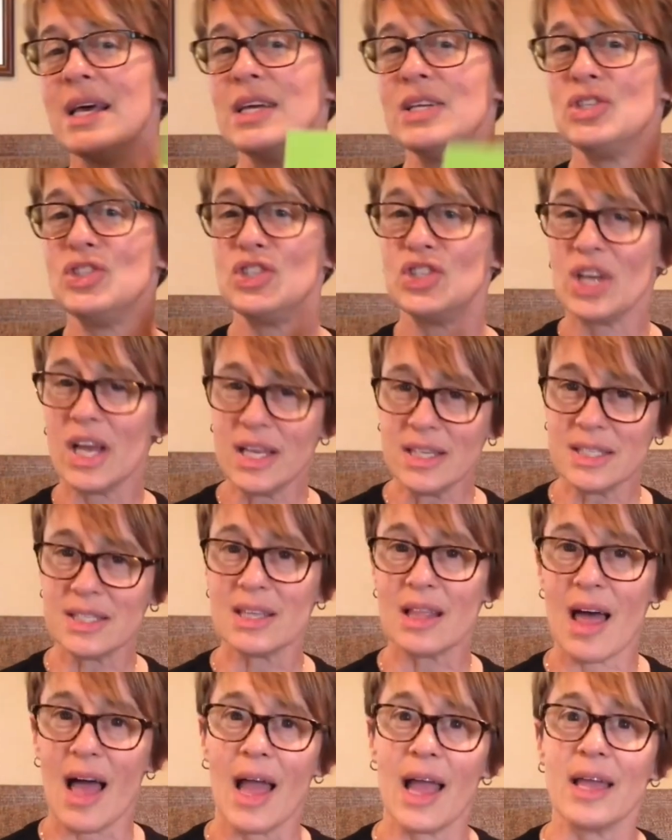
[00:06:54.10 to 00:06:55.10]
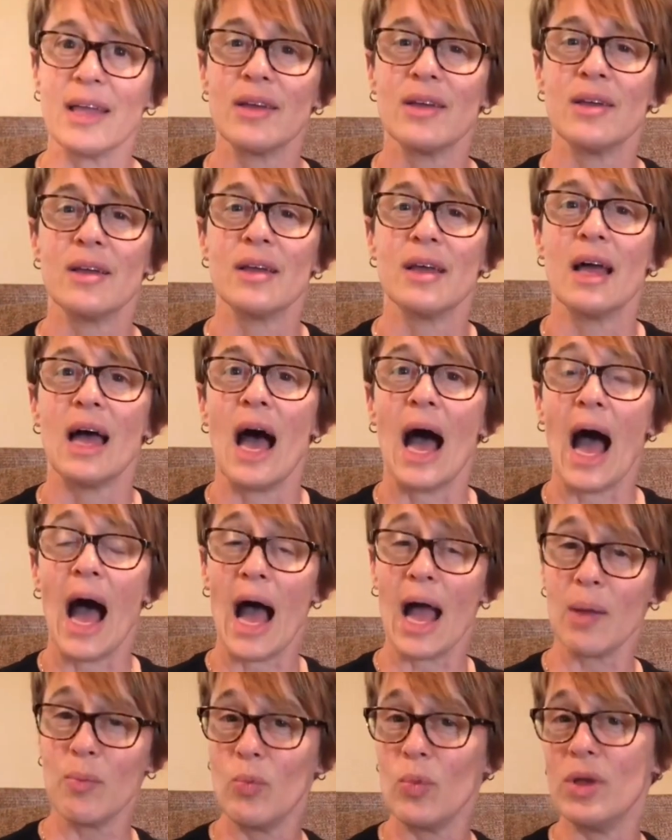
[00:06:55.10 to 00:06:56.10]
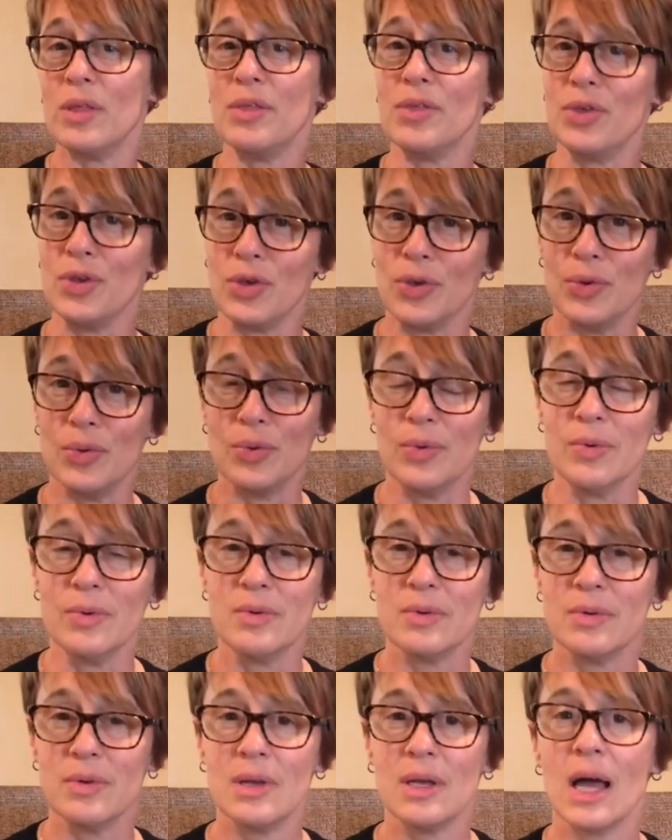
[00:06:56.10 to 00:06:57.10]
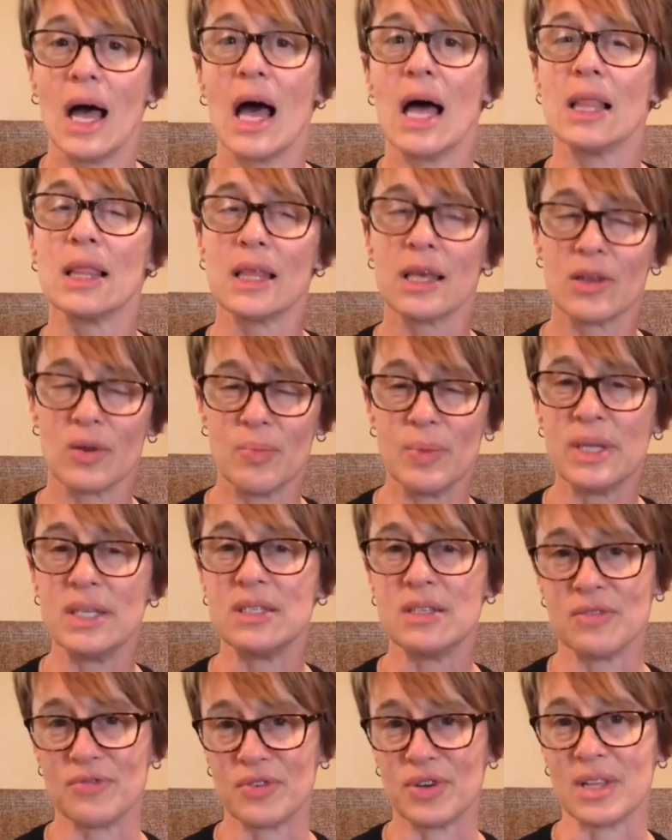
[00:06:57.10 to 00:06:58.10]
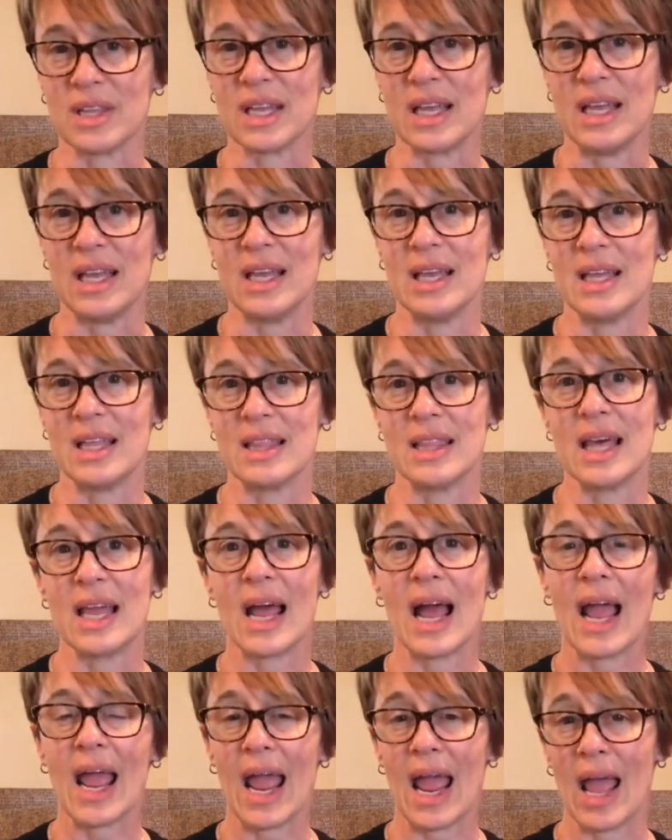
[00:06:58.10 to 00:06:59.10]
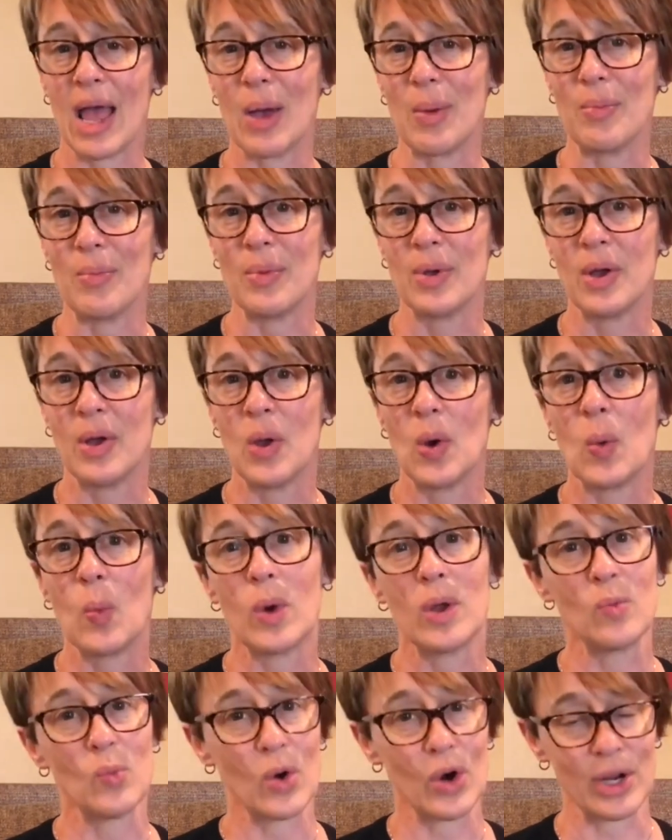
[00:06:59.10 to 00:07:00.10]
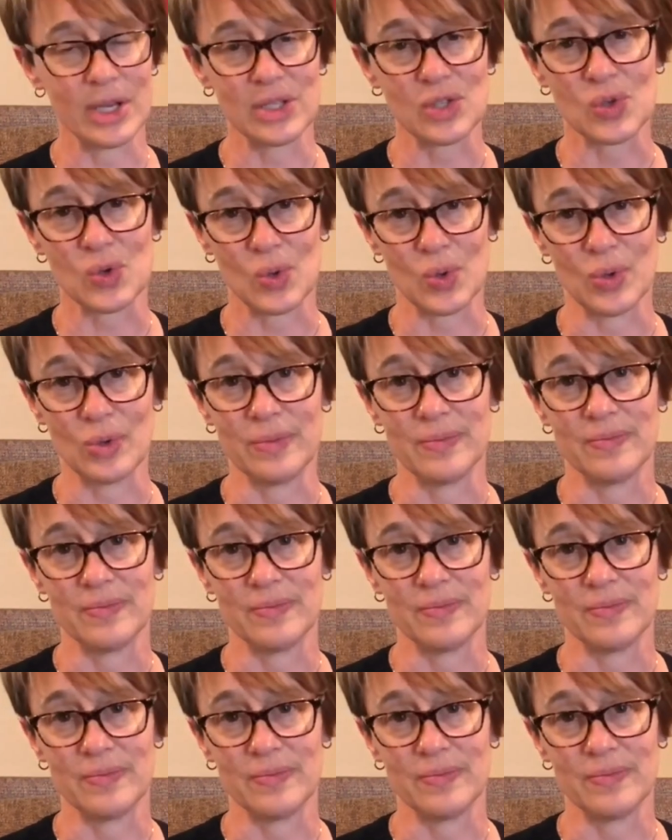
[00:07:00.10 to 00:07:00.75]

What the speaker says: Just like I'm with you a little bit differently than I am when we're at school.